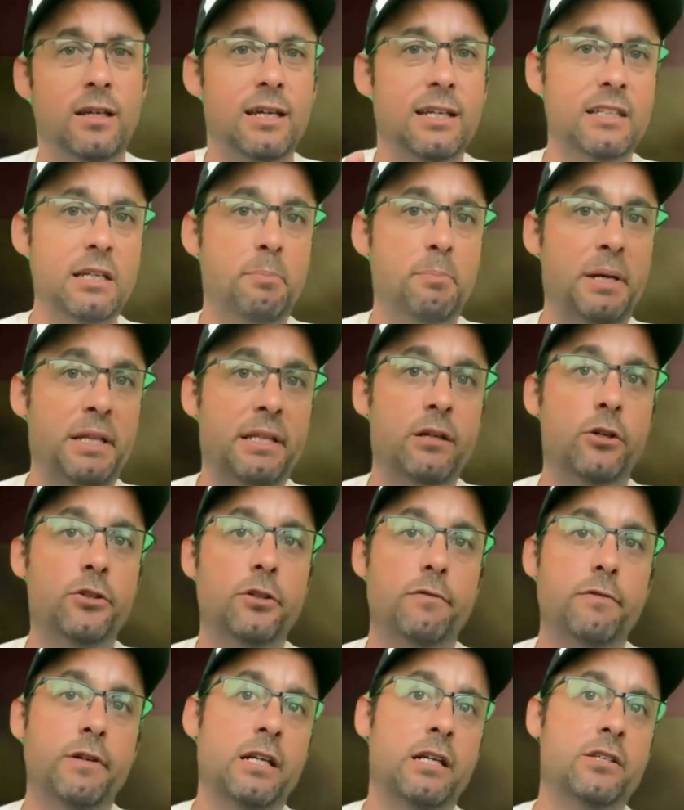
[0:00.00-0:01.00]
Depending on
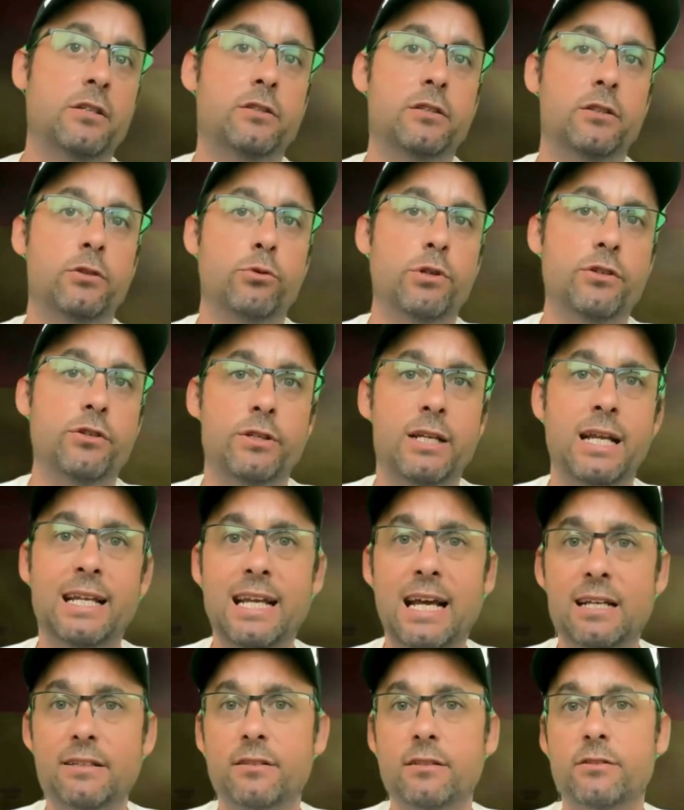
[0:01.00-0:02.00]
your financial situation and
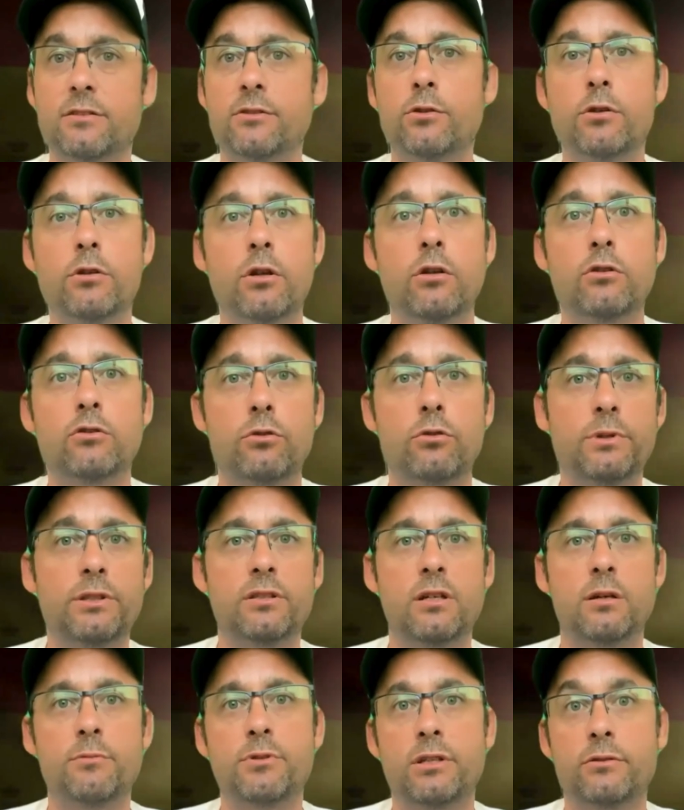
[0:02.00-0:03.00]
assets, you could also be
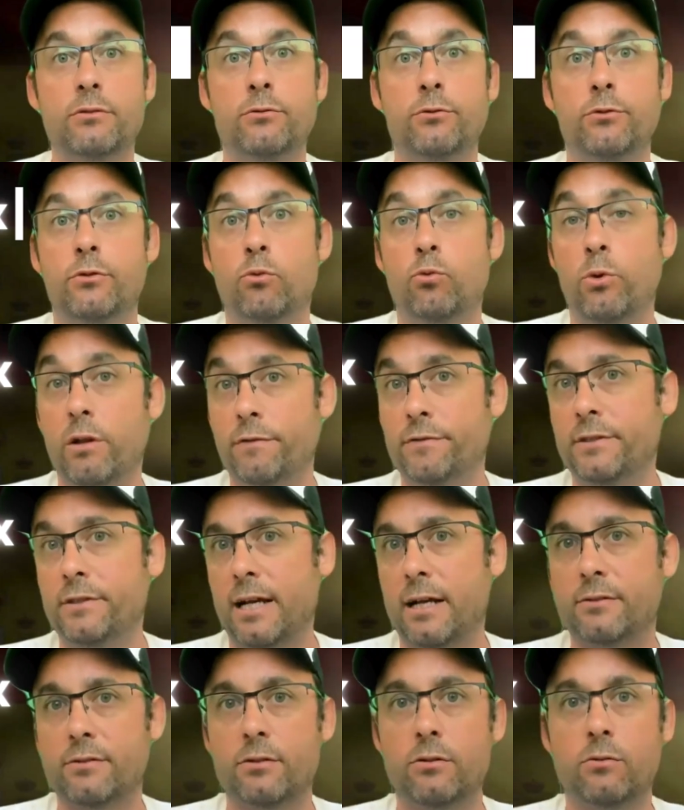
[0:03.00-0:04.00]
subject to the wealth
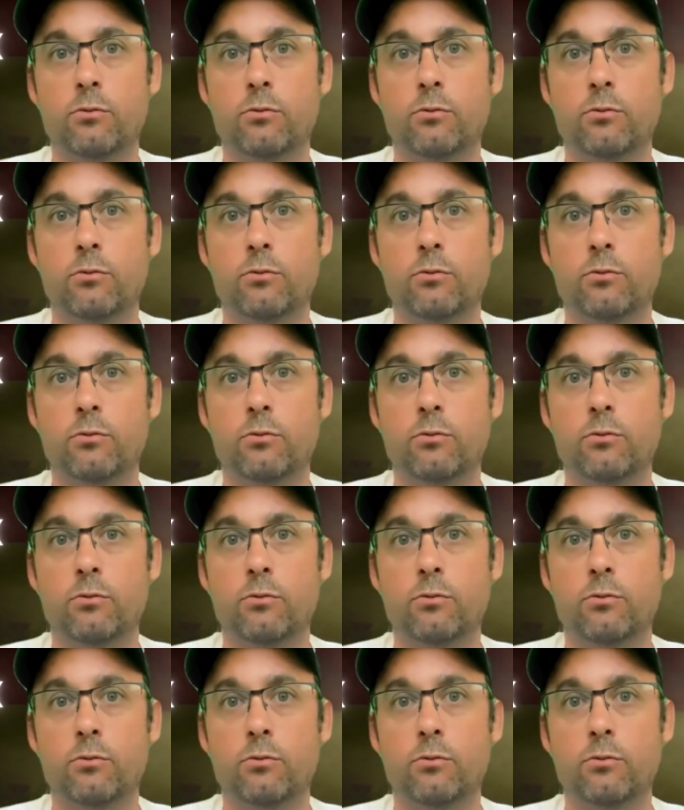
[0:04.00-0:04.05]
tax,